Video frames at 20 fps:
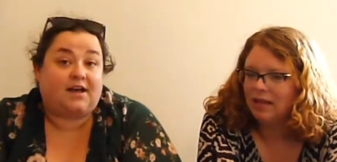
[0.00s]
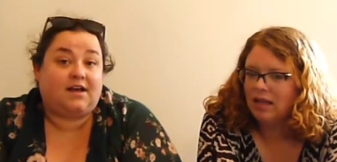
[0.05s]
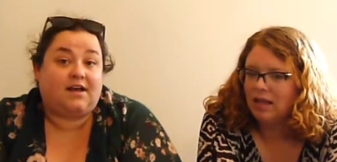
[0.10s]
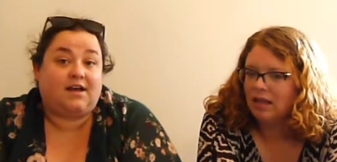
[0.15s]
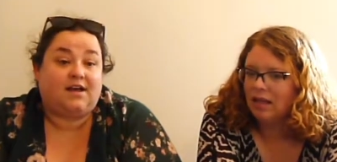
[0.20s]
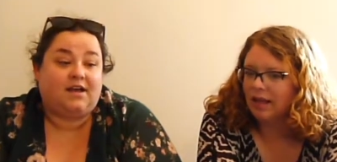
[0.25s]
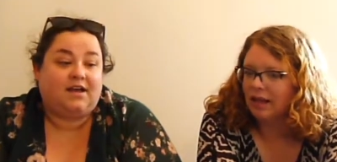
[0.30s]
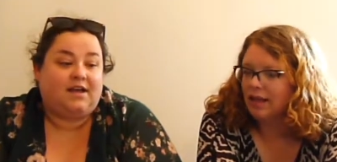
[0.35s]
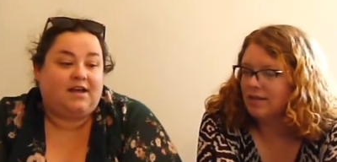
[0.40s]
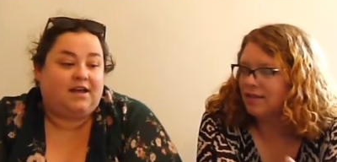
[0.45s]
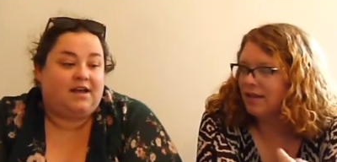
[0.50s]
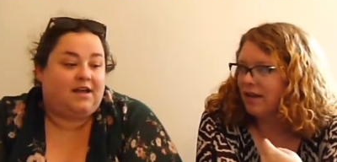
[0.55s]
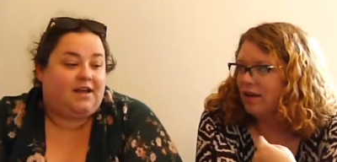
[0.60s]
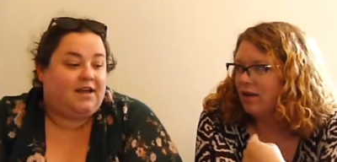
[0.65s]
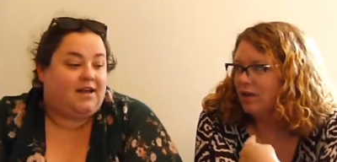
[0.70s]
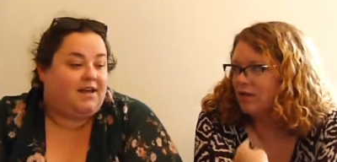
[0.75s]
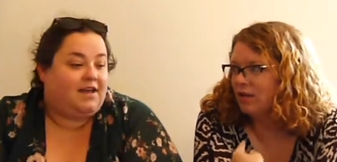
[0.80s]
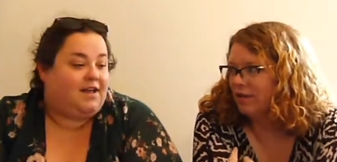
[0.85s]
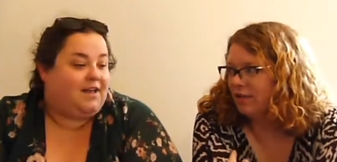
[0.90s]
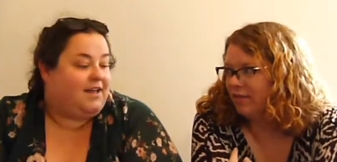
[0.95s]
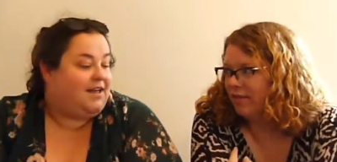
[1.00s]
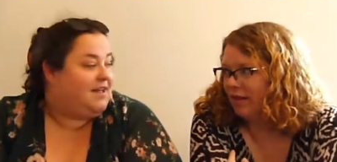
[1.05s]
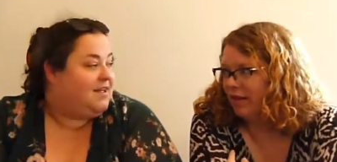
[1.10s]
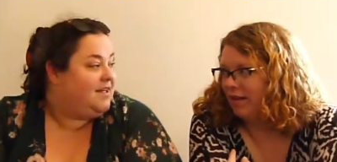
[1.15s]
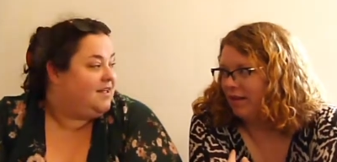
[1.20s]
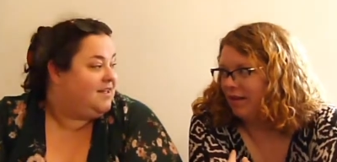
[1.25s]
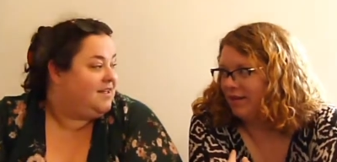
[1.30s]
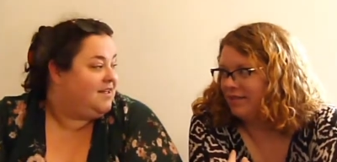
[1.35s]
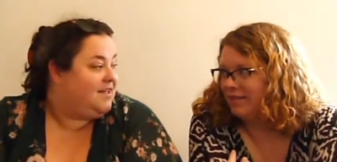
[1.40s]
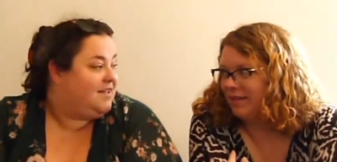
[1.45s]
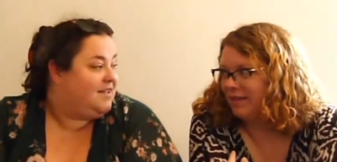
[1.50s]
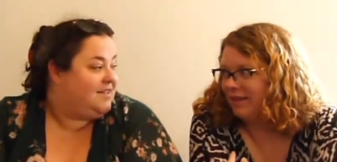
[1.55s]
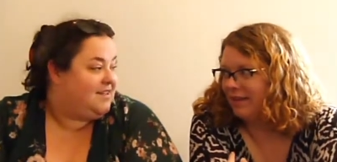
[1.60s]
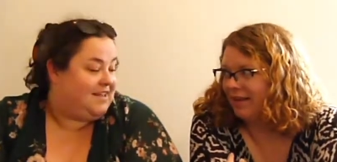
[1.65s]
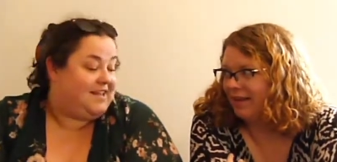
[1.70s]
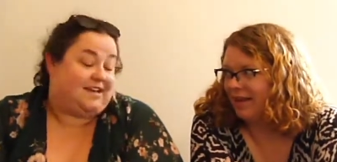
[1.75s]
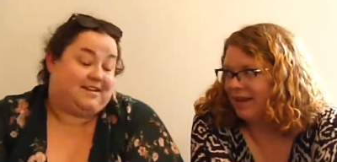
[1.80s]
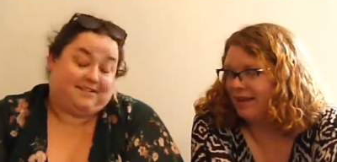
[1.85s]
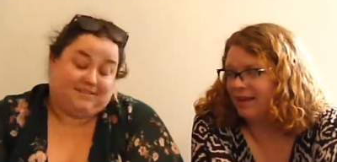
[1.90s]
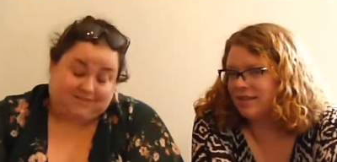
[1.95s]
Speaker 1: Like, because I also live in the Arctic.
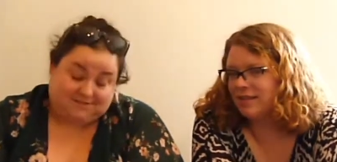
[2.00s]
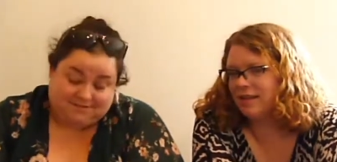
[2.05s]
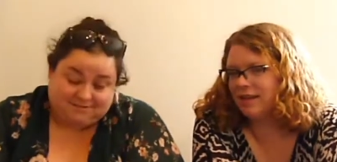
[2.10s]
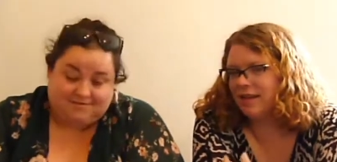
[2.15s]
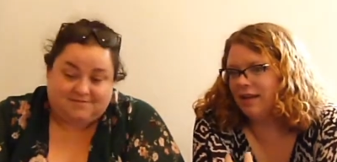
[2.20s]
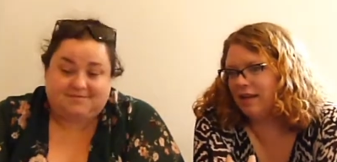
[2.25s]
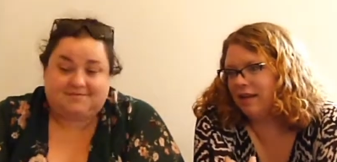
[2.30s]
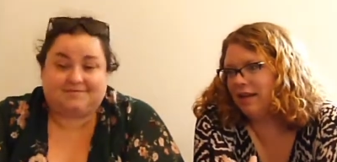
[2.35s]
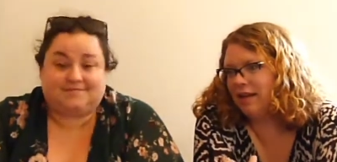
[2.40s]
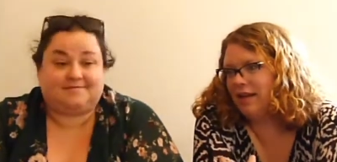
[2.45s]
Yes. And it's like,